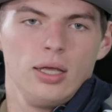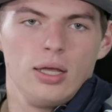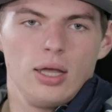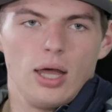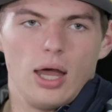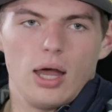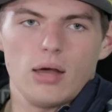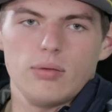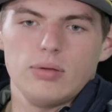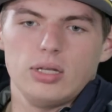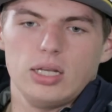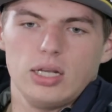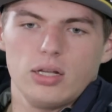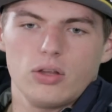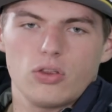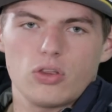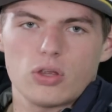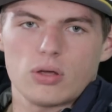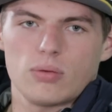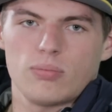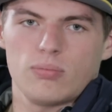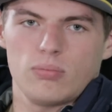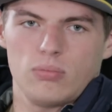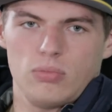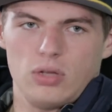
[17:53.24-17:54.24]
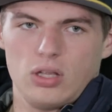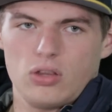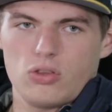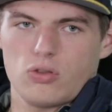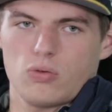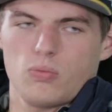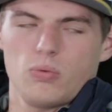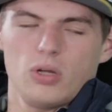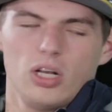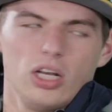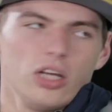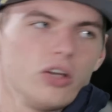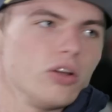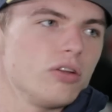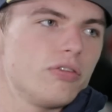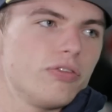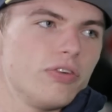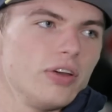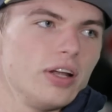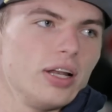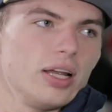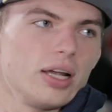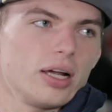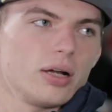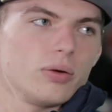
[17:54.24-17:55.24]
I mean, it's a really good
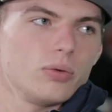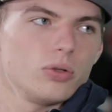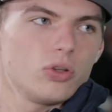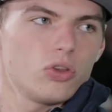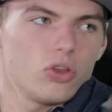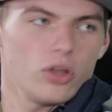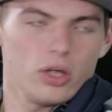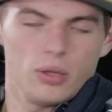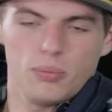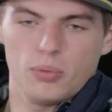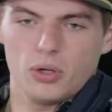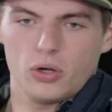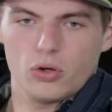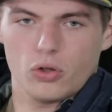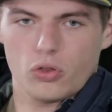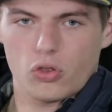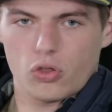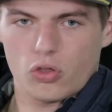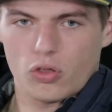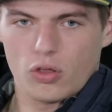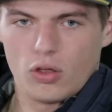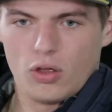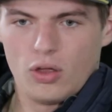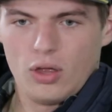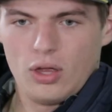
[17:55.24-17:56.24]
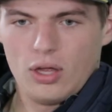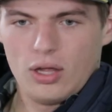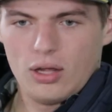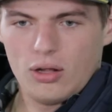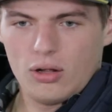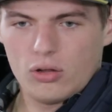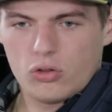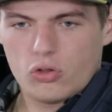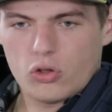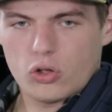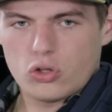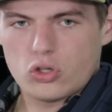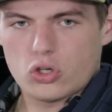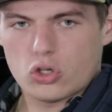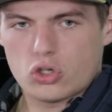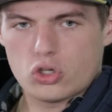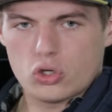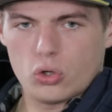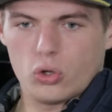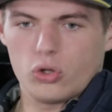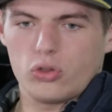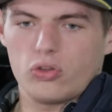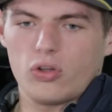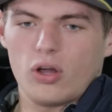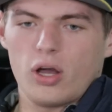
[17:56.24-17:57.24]
feeling, I would say, because in such a
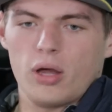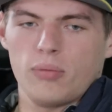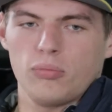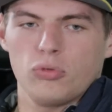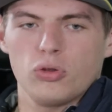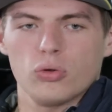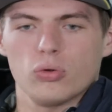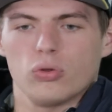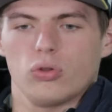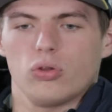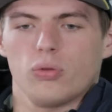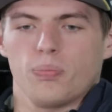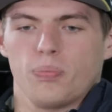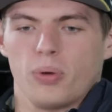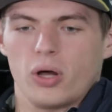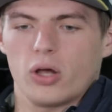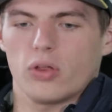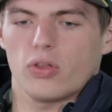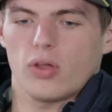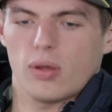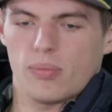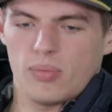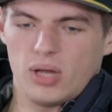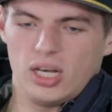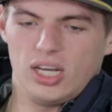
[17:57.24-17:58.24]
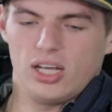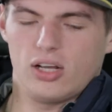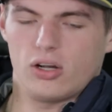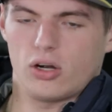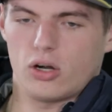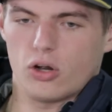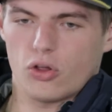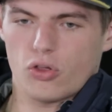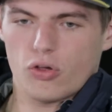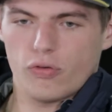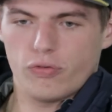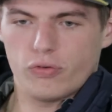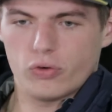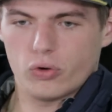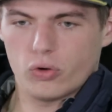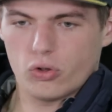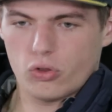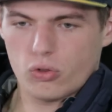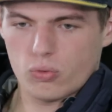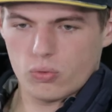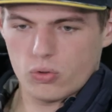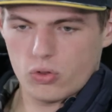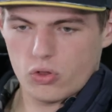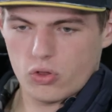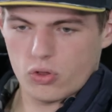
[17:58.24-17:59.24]
short time to pass that many cars, of
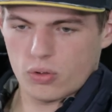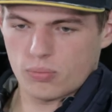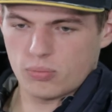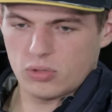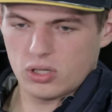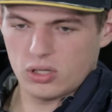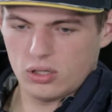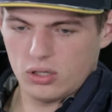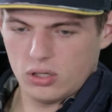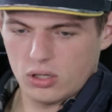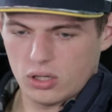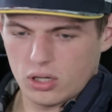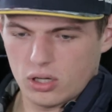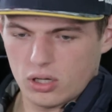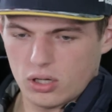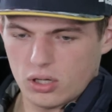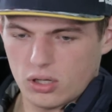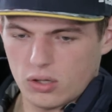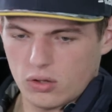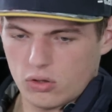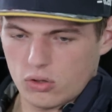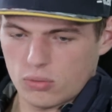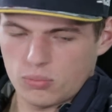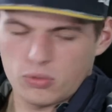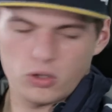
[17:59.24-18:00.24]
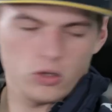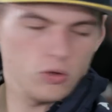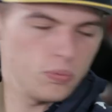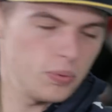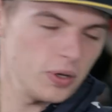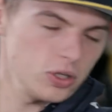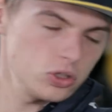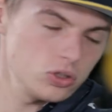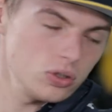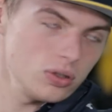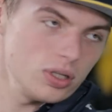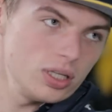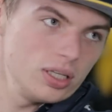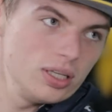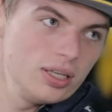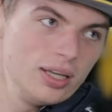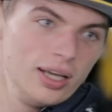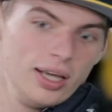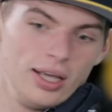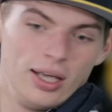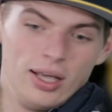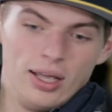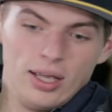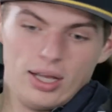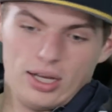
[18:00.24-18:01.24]
course, was something special, and
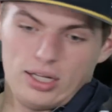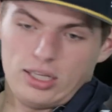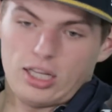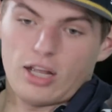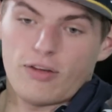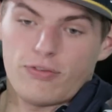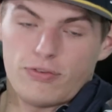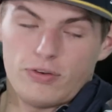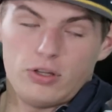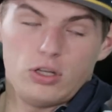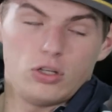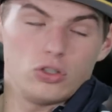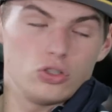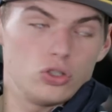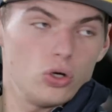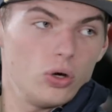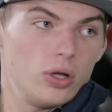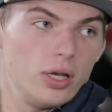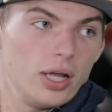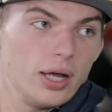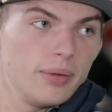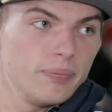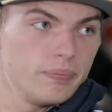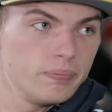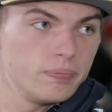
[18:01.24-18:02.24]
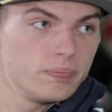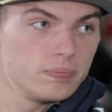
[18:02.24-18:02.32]
I definitely enjoyed that.